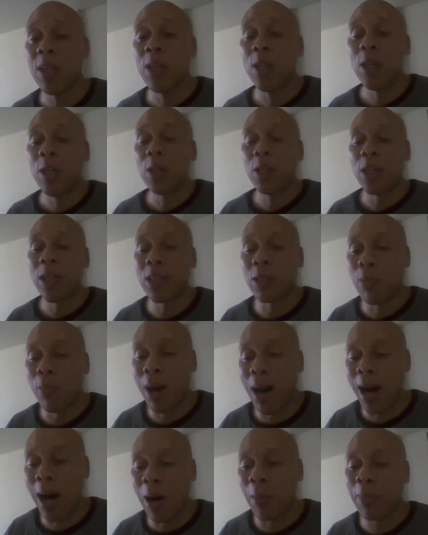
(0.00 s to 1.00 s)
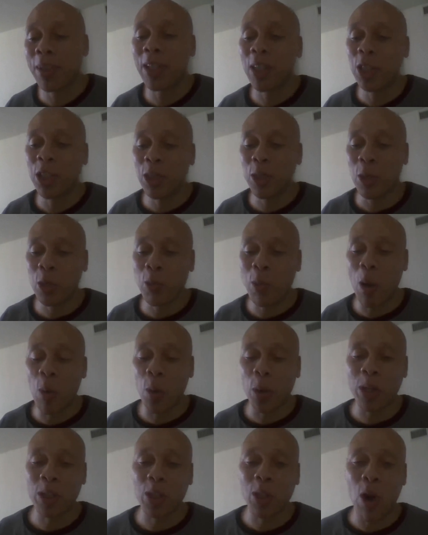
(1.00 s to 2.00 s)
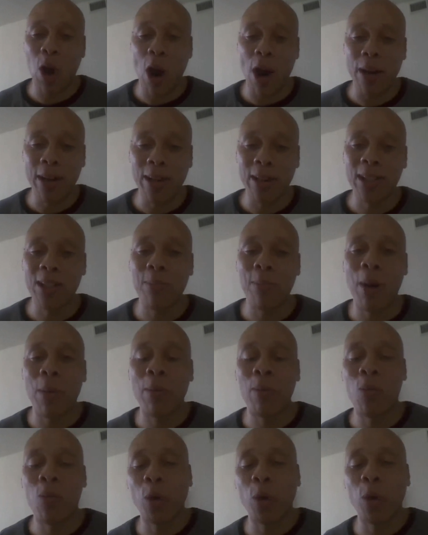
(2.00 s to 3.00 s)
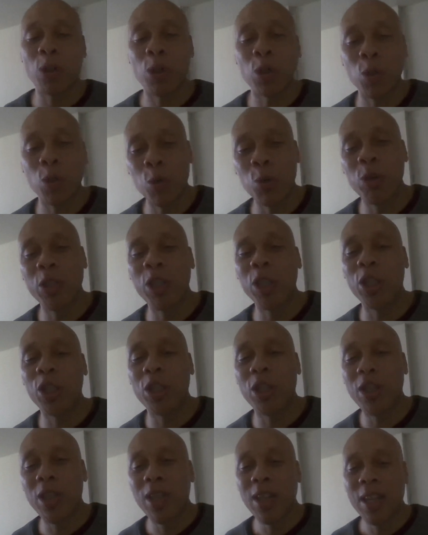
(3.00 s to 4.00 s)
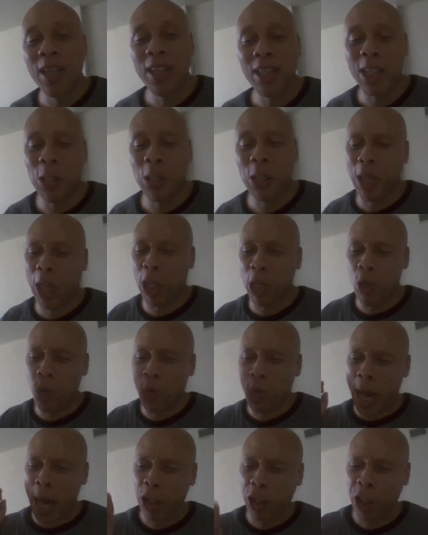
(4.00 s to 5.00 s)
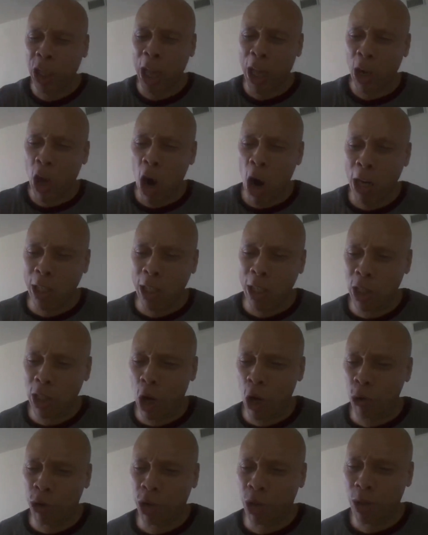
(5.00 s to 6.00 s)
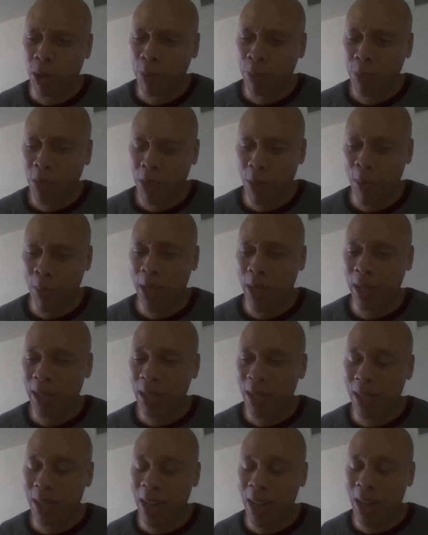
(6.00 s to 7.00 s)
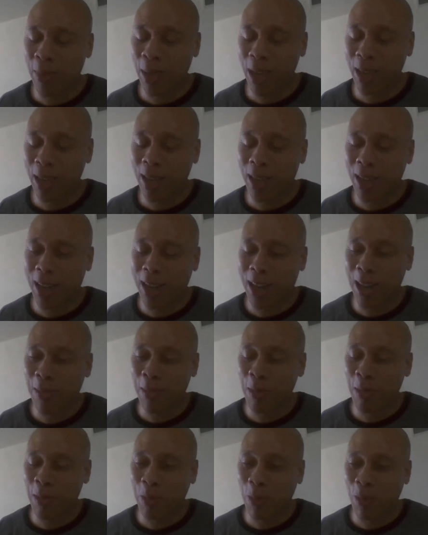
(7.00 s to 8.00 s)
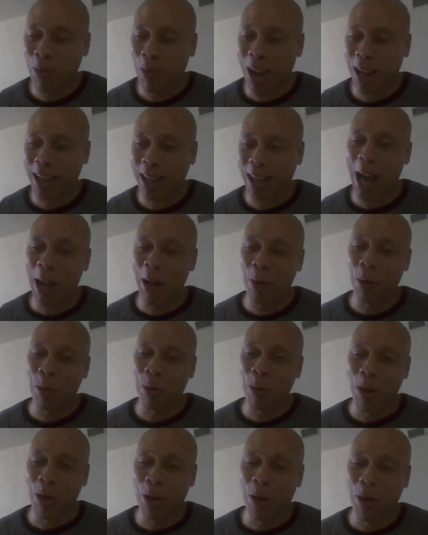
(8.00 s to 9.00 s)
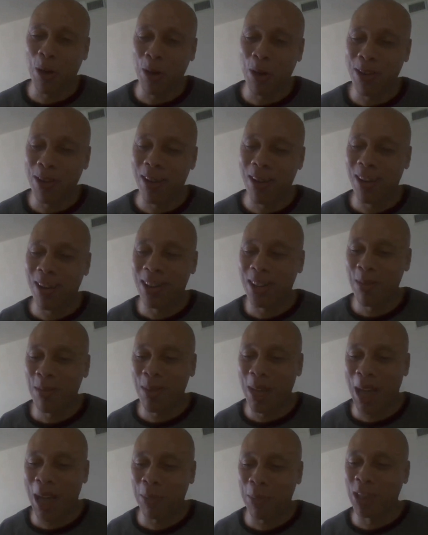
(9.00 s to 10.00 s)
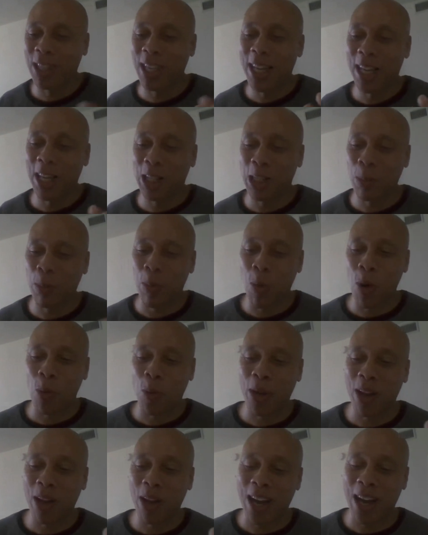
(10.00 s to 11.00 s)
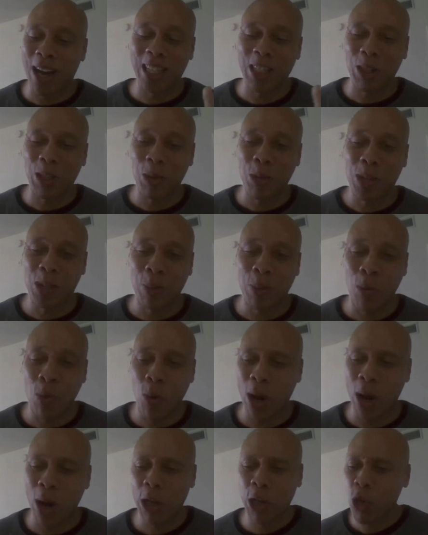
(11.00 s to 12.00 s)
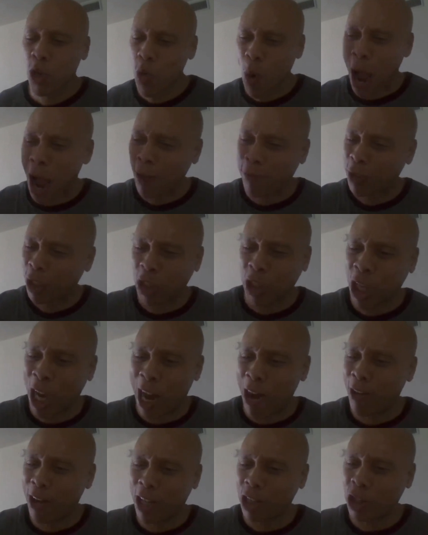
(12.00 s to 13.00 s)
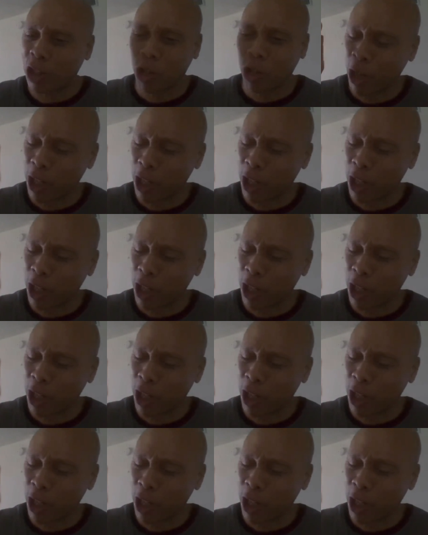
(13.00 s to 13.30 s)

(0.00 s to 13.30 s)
So his mom, because she knows my work as an artist and my work as a school teacher, she was like, you got to chair the Arts and Culture Committee. And I'm like, Miss Barack, I don't know. You know, I'm just here to support. Whatever I need to do to support. You have to chair it. It's your